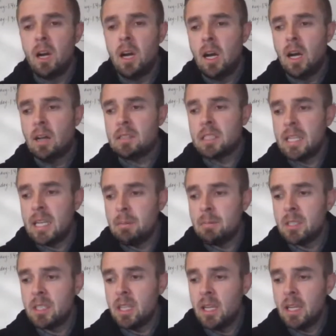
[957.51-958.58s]

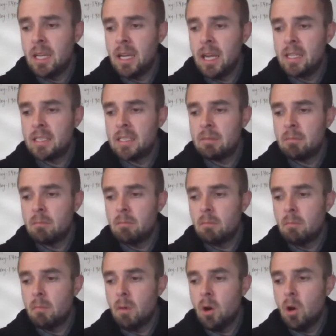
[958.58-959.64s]
CMC is
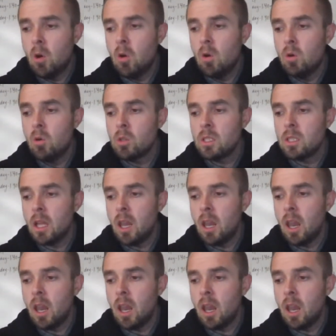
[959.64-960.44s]
most